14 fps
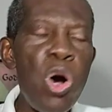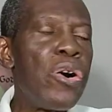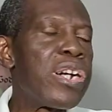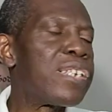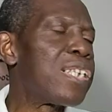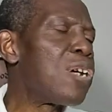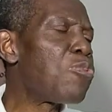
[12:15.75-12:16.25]
Oh,
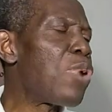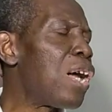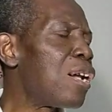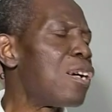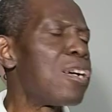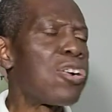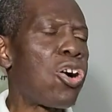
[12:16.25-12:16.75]
they say,
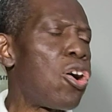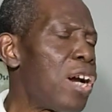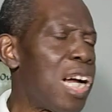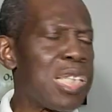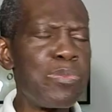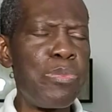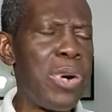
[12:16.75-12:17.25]
well, God
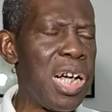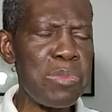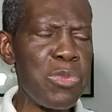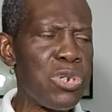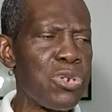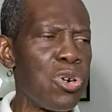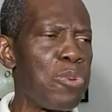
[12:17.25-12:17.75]
has blessed
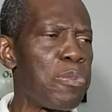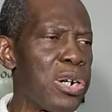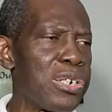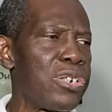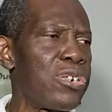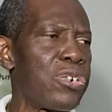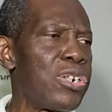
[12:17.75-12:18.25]
me so
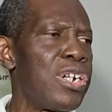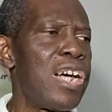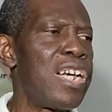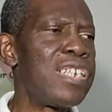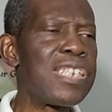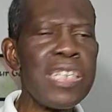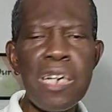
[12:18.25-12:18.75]
much. So
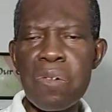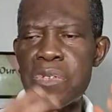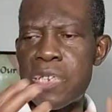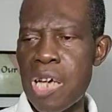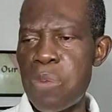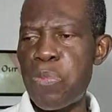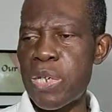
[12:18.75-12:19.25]
instead
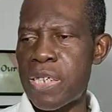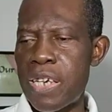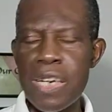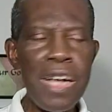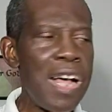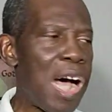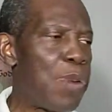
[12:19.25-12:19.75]
of
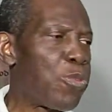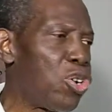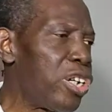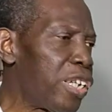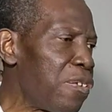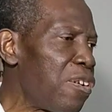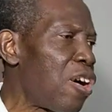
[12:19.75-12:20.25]
10%, I'm
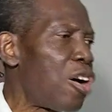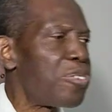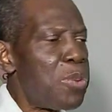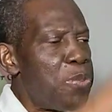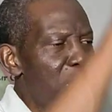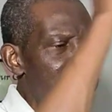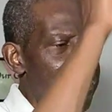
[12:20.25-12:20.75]
going to give
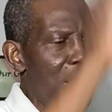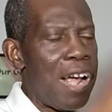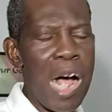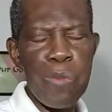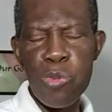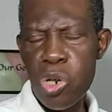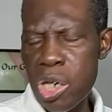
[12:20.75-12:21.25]
100%,
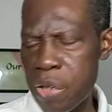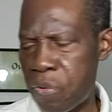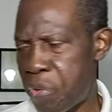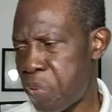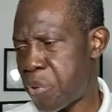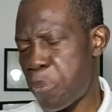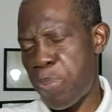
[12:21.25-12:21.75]
I'm going to
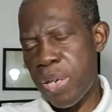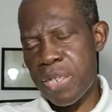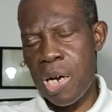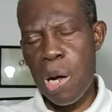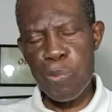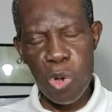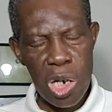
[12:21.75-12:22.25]
give
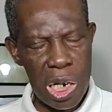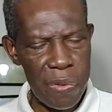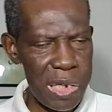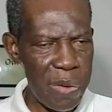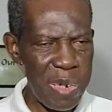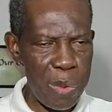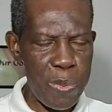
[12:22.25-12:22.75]
50%, I'm going to give
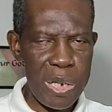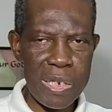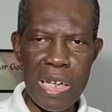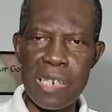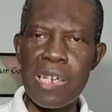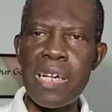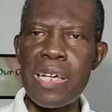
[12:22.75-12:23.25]

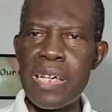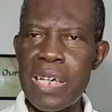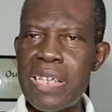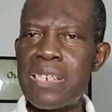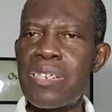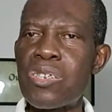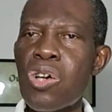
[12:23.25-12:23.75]
70%.
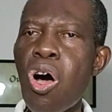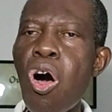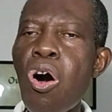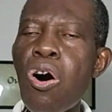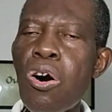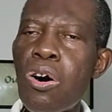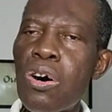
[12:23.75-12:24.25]
It is
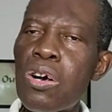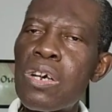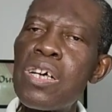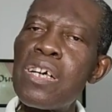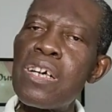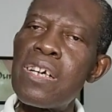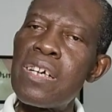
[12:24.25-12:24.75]

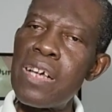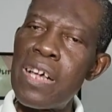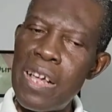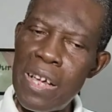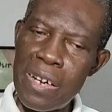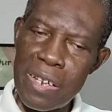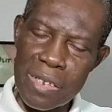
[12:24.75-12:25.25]
all
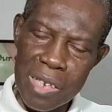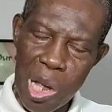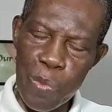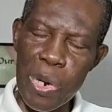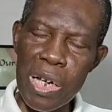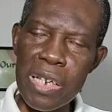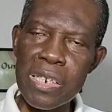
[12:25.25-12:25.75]
a
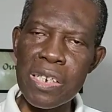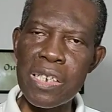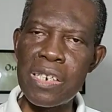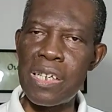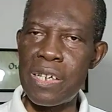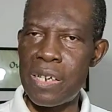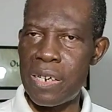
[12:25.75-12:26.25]

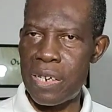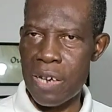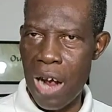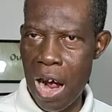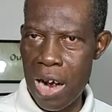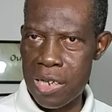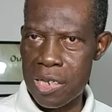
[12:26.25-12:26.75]
determination in the
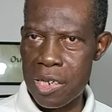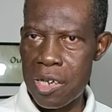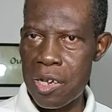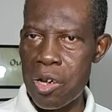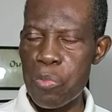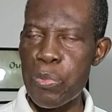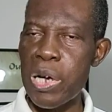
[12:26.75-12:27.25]
heart.
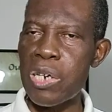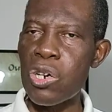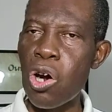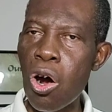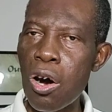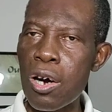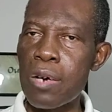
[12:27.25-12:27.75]
But
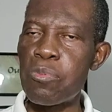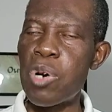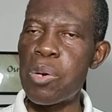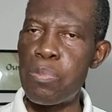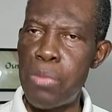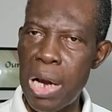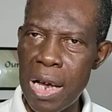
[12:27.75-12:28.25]
God
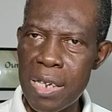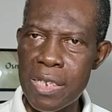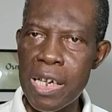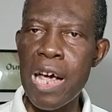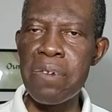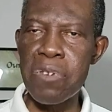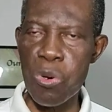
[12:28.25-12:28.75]
will
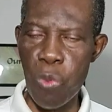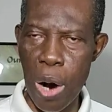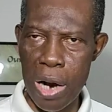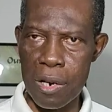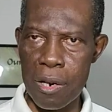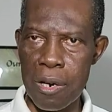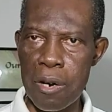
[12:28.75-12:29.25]
bless
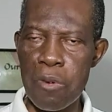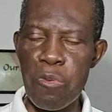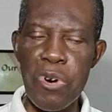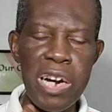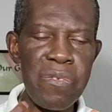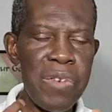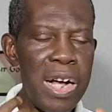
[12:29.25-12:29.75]
everyone
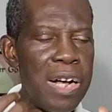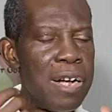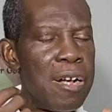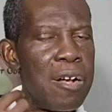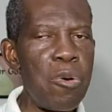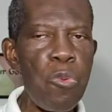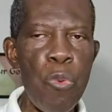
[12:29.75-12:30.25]
whatever
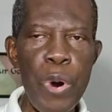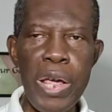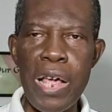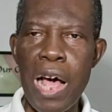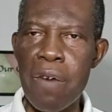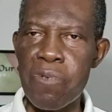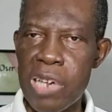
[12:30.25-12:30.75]

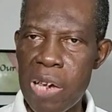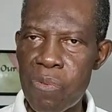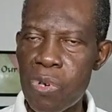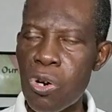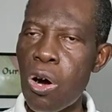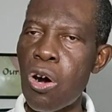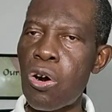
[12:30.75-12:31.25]
we have
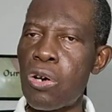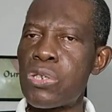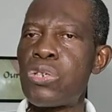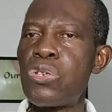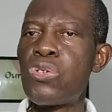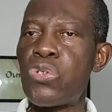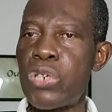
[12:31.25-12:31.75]
given or
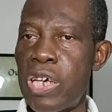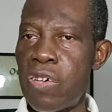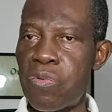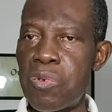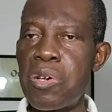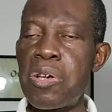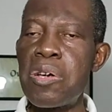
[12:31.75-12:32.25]
continue to
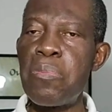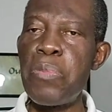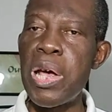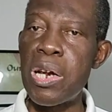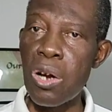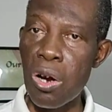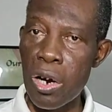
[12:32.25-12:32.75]
give,
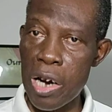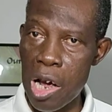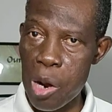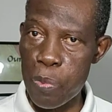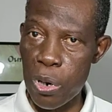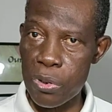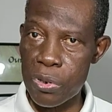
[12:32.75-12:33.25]
may the Lord
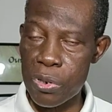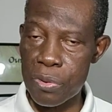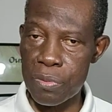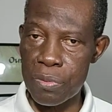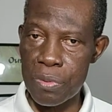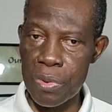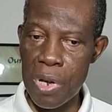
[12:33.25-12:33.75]
help us
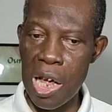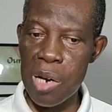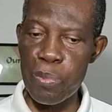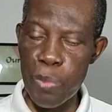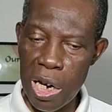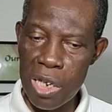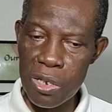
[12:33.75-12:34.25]

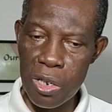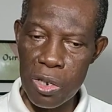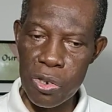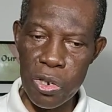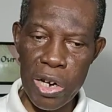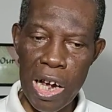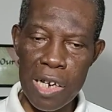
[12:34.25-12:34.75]
and bless
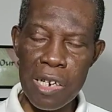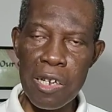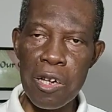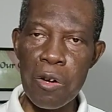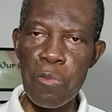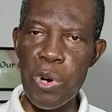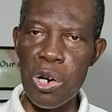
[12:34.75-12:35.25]
us so that
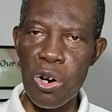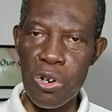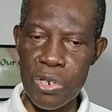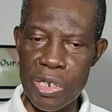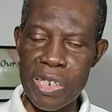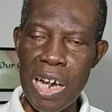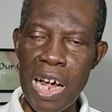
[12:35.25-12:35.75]
we
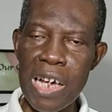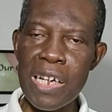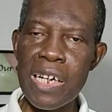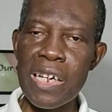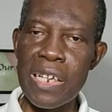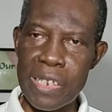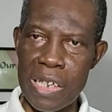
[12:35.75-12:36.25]
consider
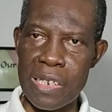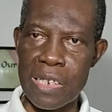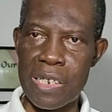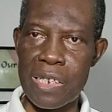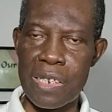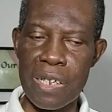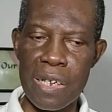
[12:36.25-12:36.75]

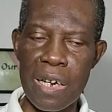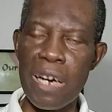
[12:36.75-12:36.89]
this.